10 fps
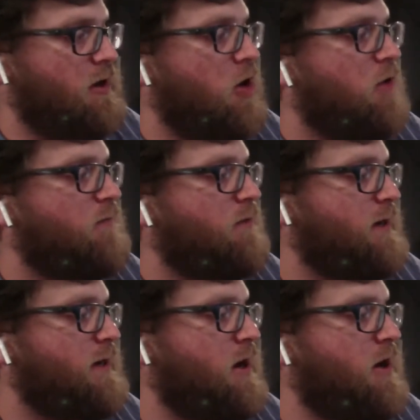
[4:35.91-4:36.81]
over
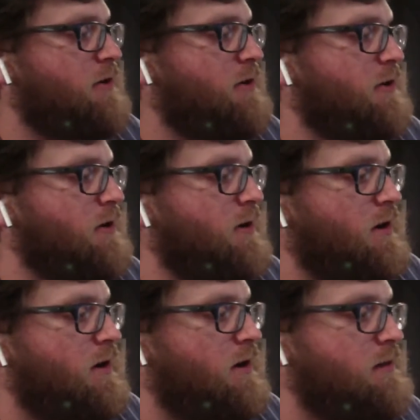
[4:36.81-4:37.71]
and under
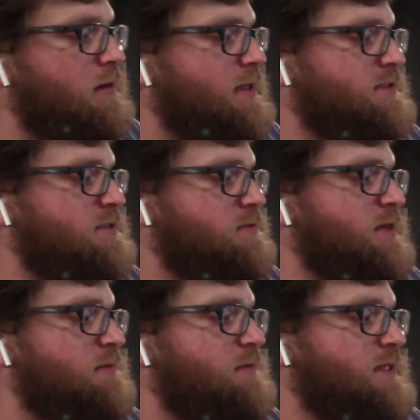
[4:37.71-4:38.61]
these
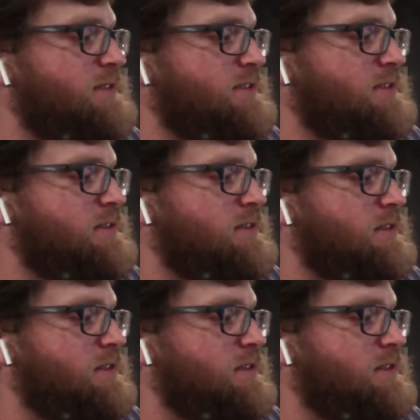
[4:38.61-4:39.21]
three pieces.